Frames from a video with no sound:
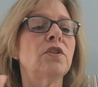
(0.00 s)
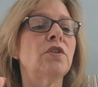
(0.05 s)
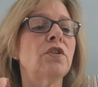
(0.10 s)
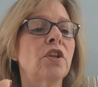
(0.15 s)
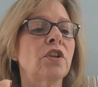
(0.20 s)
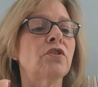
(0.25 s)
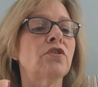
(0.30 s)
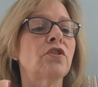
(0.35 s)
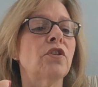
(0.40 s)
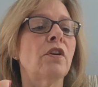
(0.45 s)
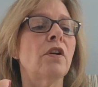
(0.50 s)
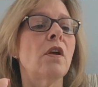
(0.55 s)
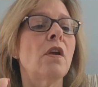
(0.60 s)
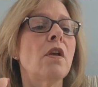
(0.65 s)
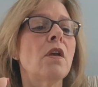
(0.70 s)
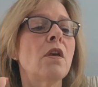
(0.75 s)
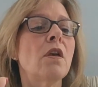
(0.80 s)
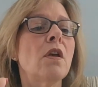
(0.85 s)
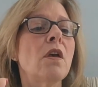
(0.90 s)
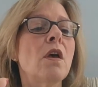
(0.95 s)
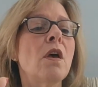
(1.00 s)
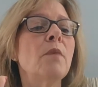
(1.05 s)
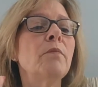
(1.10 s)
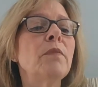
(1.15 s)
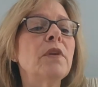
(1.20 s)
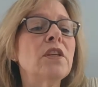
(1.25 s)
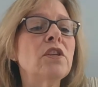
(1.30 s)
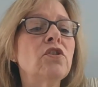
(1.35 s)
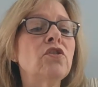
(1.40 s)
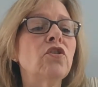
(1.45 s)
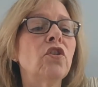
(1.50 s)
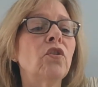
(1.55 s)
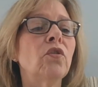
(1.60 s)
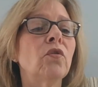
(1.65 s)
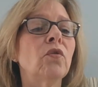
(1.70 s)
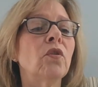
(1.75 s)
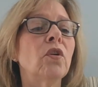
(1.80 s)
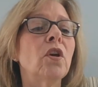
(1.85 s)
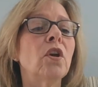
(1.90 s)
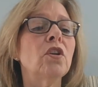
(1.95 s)
gesture. Mrs.
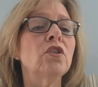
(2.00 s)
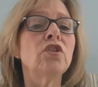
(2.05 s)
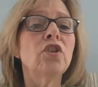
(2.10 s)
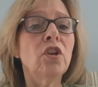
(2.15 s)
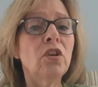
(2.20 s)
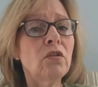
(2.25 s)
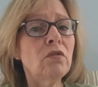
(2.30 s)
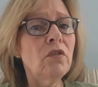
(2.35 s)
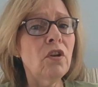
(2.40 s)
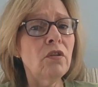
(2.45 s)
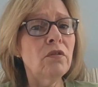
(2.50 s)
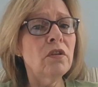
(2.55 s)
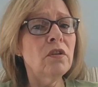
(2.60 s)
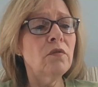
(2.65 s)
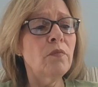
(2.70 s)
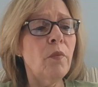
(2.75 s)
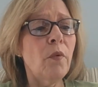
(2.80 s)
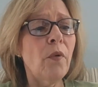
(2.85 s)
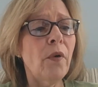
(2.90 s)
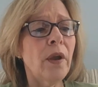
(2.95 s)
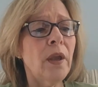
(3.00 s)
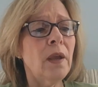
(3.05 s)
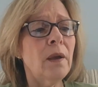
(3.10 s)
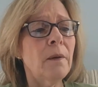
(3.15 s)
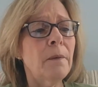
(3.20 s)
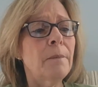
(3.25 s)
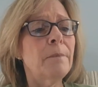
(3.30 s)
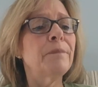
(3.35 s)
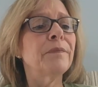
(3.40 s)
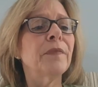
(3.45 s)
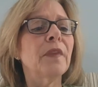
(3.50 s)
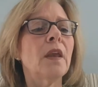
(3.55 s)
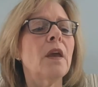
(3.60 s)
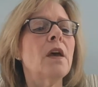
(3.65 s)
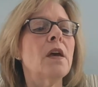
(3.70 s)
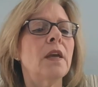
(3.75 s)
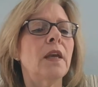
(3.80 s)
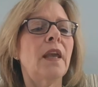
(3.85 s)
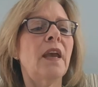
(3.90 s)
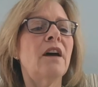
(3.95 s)
Who, do you know this boy?
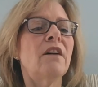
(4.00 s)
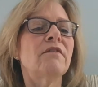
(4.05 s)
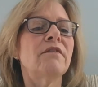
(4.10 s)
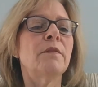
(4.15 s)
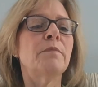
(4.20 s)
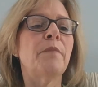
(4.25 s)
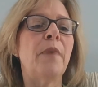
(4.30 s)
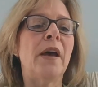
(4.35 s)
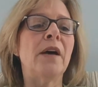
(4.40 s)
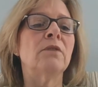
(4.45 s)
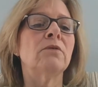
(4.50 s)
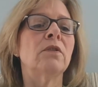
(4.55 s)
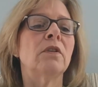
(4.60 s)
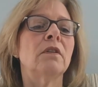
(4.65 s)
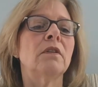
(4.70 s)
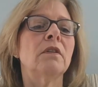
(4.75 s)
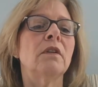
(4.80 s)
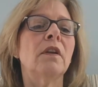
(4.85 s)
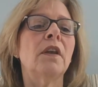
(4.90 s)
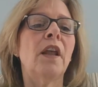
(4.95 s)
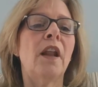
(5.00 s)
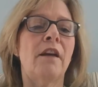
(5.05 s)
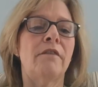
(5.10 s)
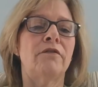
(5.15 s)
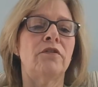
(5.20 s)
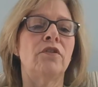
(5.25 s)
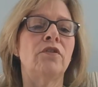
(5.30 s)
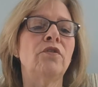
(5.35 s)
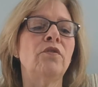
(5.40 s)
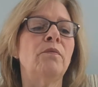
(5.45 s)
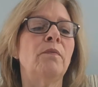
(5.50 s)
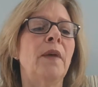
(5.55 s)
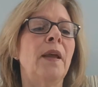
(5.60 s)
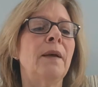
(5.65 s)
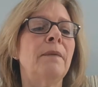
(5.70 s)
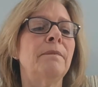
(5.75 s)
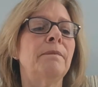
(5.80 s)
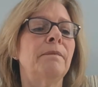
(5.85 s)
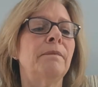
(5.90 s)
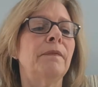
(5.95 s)
Calvin bowed. Good afternoon,
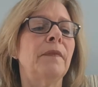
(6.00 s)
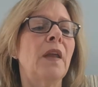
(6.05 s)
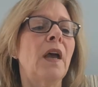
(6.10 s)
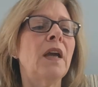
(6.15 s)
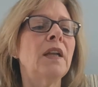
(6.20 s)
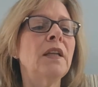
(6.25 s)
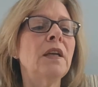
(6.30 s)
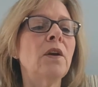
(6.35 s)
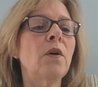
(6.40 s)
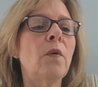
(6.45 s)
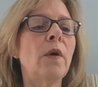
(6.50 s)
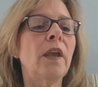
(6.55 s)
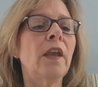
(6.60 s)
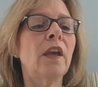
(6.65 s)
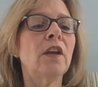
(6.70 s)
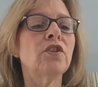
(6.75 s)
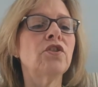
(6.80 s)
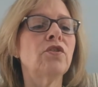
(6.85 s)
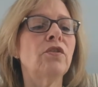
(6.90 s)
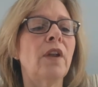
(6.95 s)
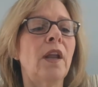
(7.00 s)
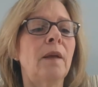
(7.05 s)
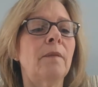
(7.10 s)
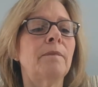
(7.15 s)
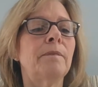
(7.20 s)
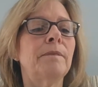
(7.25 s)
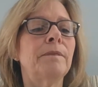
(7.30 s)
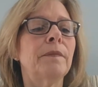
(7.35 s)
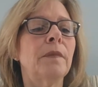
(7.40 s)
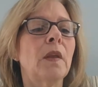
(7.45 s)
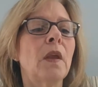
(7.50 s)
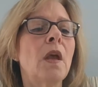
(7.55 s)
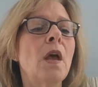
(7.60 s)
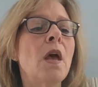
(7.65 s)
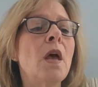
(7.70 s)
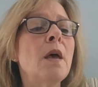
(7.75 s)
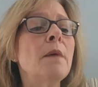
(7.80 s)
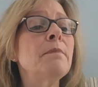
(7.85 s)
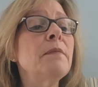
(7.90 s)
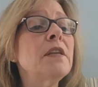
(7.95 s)
ma'am. I didn't quite catch your name.
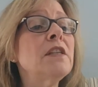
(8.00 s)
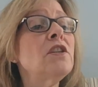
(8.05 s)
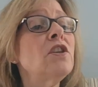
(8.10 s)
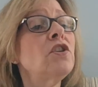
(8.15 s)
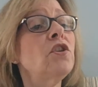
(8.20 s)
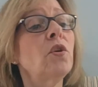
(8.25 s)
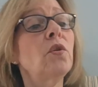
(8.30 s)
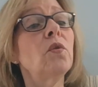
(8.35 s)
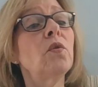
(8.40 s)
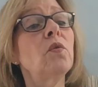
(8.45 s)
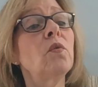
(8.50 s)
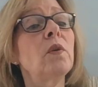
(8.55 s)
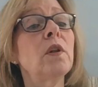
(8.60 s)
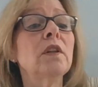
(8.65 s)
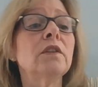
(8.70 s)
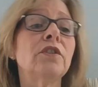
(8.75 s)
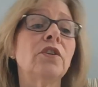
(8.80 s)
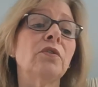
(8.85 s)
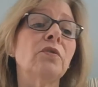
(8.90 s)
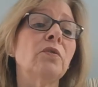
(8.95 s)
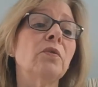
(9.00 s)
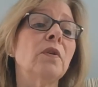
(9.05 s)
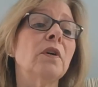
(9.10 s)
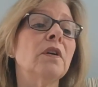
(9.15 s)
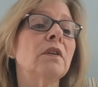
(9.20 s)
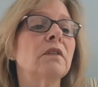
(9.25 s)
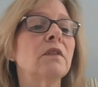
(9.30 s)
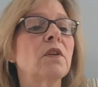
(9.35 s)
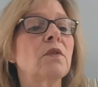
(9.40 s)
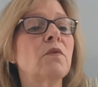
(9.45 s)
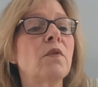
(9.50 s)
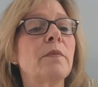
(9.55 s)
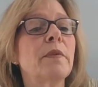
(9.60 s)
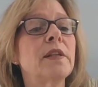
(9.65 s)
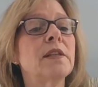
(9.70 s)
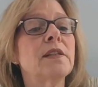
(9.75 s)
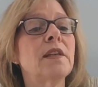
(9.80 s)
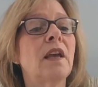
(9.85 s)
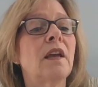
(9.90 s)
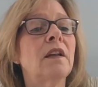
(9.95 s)
Mrs. Who will do, the
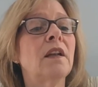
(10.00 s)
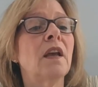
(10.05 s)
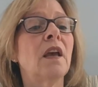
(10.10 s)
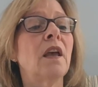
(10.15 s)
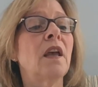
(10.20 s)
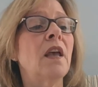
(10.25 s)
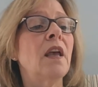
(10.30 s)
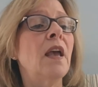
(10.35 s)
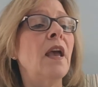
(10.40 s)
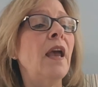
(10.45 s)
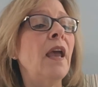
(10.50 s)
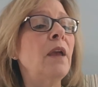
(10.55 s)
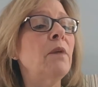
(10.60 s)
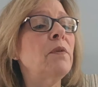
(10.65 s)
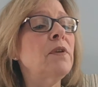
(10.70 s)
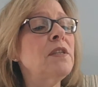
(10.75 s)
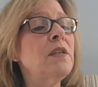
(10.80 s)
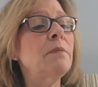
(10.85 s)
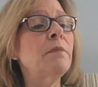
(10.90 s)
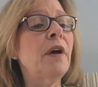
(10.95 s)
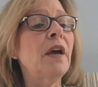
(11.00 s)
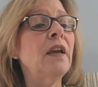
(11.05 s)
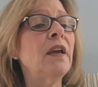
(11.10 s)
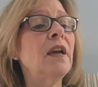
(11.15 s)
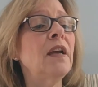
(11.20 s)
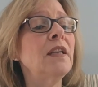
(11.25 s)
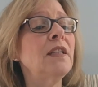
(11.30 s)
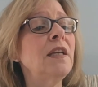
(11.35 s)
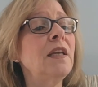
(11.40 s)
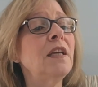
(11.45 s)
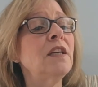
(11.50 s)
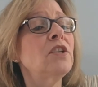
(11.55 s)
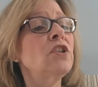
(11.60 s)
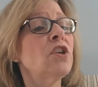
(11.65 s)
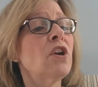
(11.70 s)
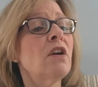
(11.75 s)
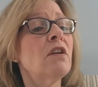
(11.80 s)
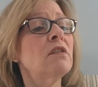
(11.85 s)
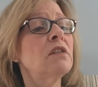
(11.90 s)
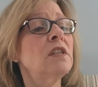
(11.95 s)
woman said. He wasn't my idea,
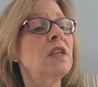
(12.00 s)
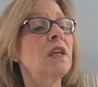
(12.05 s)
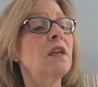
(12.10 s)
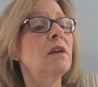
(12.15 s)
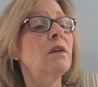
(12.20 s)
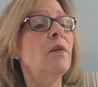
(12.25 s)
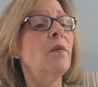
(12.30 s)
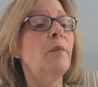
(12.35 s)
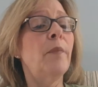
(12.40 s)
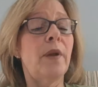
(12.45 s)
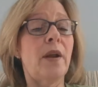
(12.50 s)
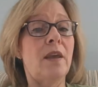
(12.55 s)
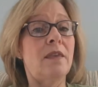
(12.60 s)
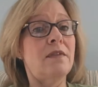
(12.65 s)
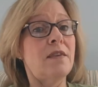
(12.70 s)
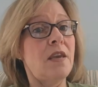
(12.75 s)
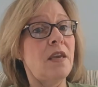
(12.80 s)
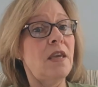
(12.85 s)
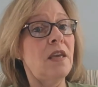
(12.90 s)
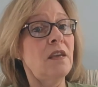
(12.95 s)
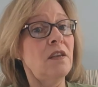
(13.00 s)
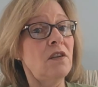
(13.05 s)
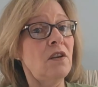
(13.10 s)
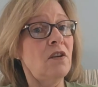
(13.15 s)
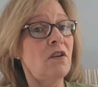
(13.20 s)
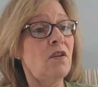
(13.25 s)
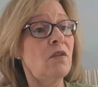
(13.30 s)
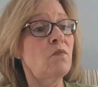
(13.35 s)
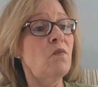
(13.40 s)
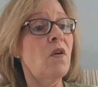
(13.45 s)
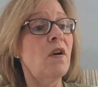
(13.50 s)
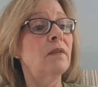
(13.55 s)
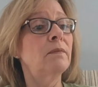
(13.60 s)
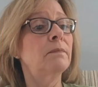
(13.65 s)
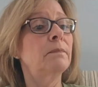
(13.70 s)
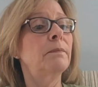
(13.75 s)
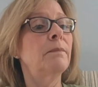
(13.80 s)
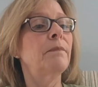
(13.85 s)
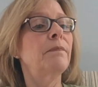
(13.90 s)
Charlesie, but I think he's a good one.